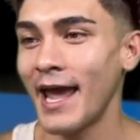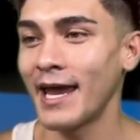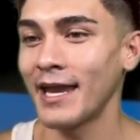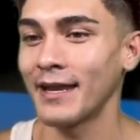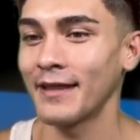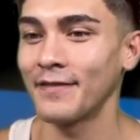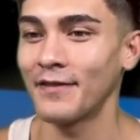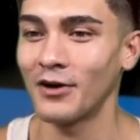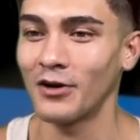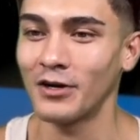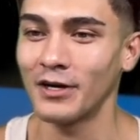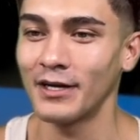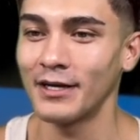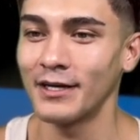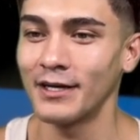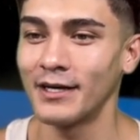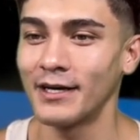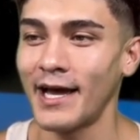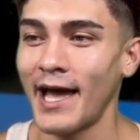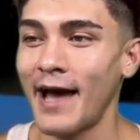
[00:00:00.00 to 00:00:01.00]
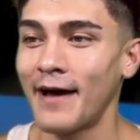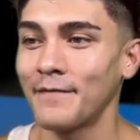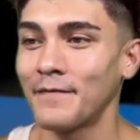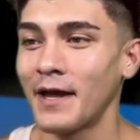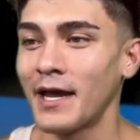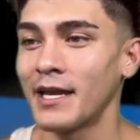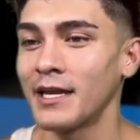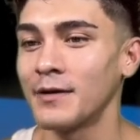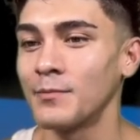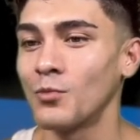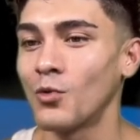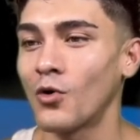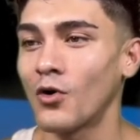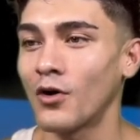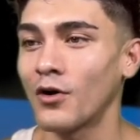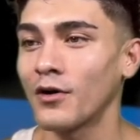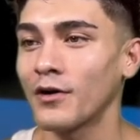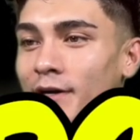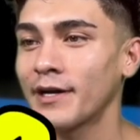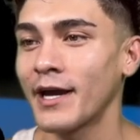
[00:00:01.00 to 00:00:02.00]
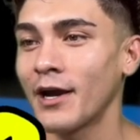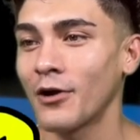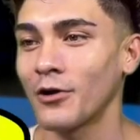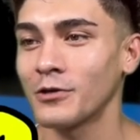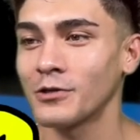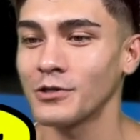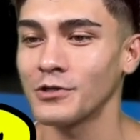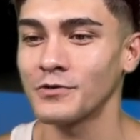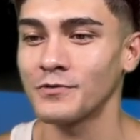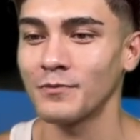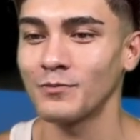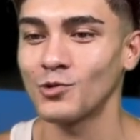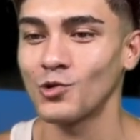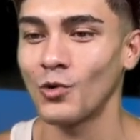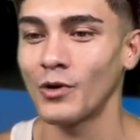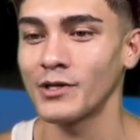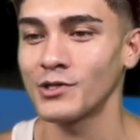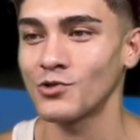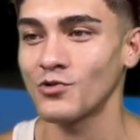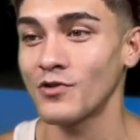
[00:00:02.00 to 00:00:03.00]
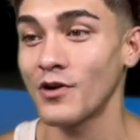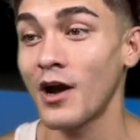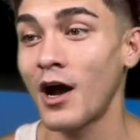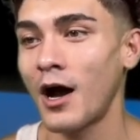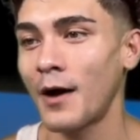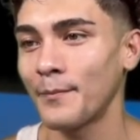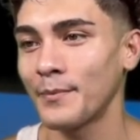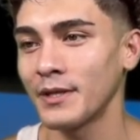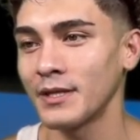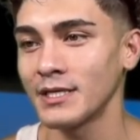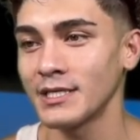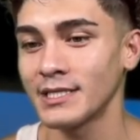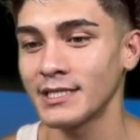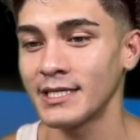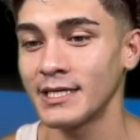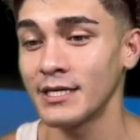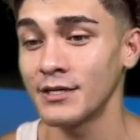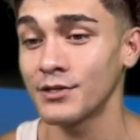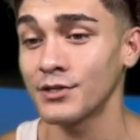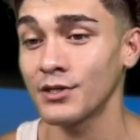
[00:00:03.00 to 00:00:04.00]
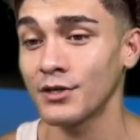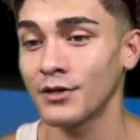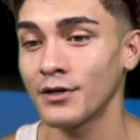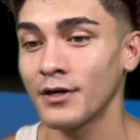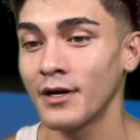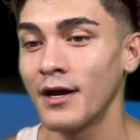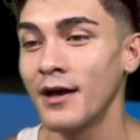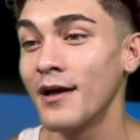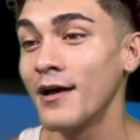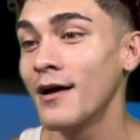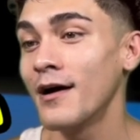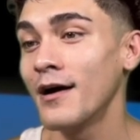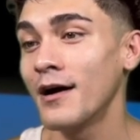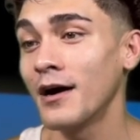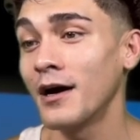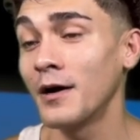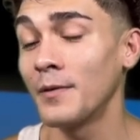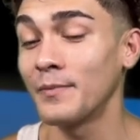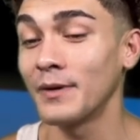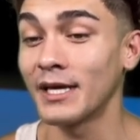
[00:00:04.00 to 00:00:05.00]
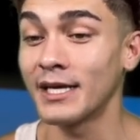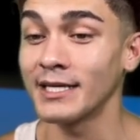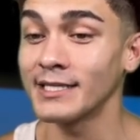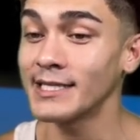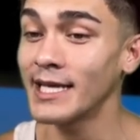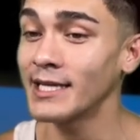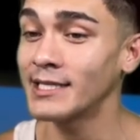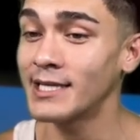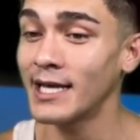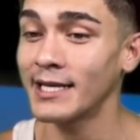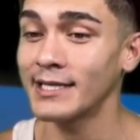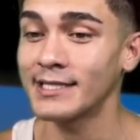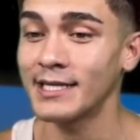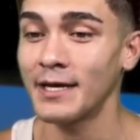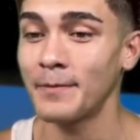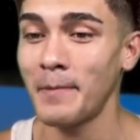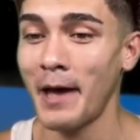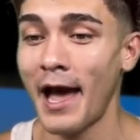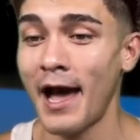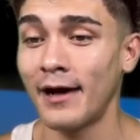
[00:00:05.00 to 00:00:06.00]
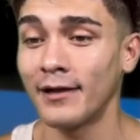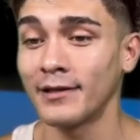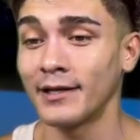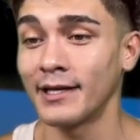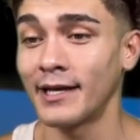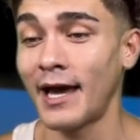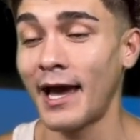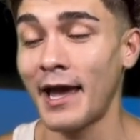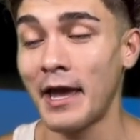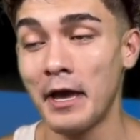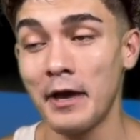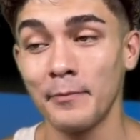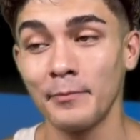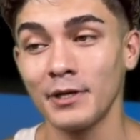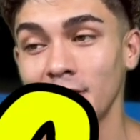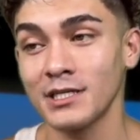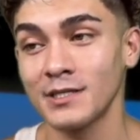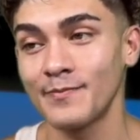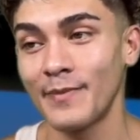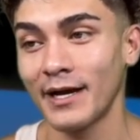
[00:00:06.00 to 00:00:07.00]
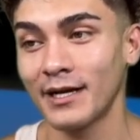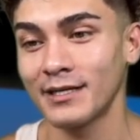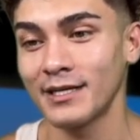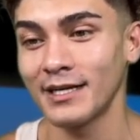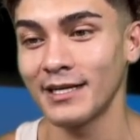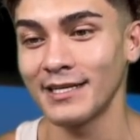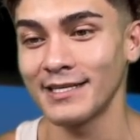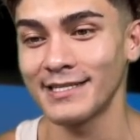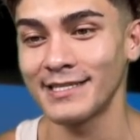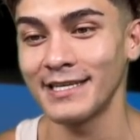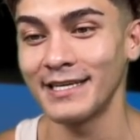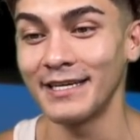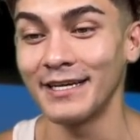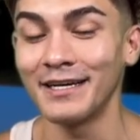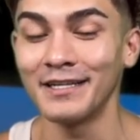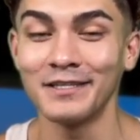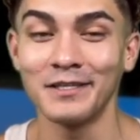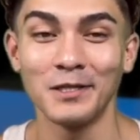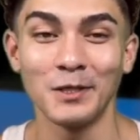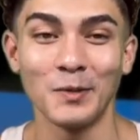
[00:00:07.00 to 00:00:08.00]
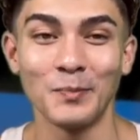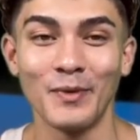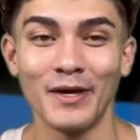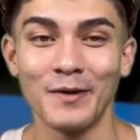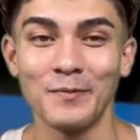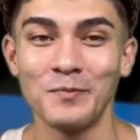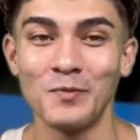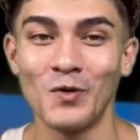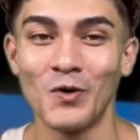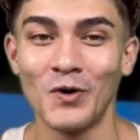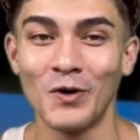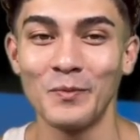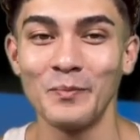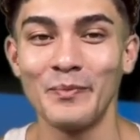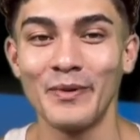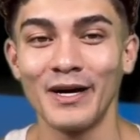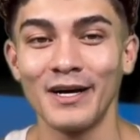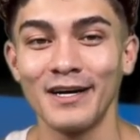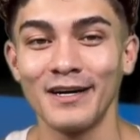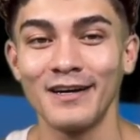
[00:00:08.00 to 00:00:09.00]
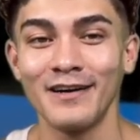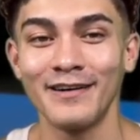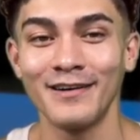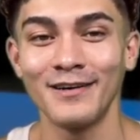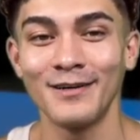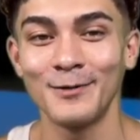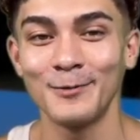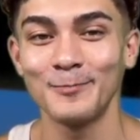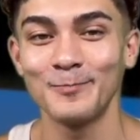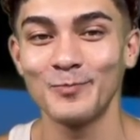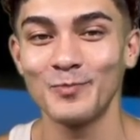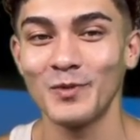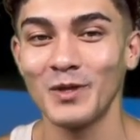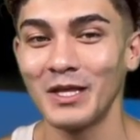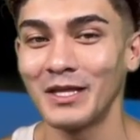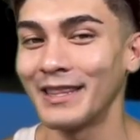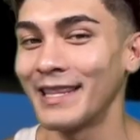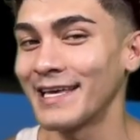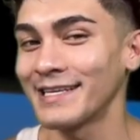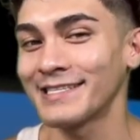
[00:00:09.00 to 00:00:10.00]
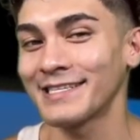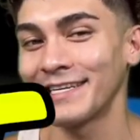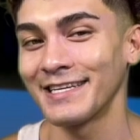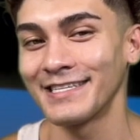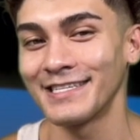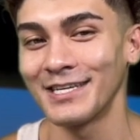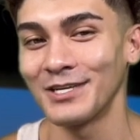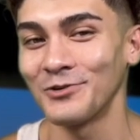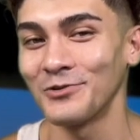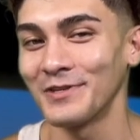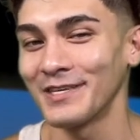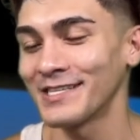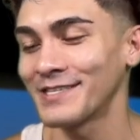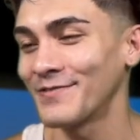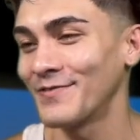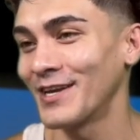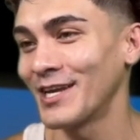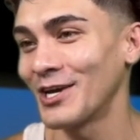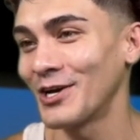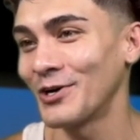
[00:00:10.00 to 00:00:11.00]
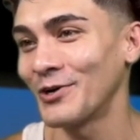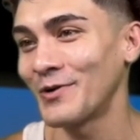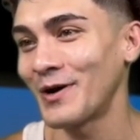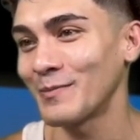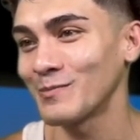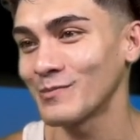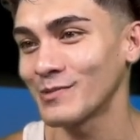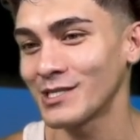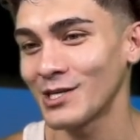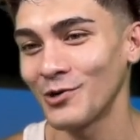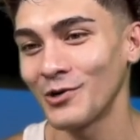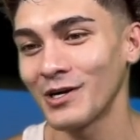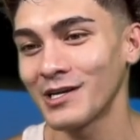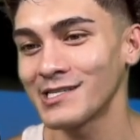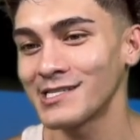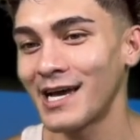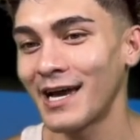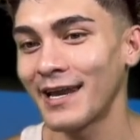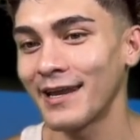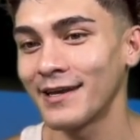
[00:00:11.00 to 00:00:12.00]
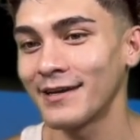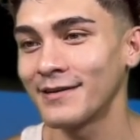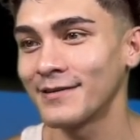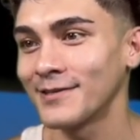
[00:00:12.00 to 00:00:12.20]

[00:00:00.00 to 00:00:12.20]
they're gonna have any more characters from Toy Story hop in this teaser. Because they said Tim Allen, I am expecting to see a little bit more, but let's continue this video. I'm so excited.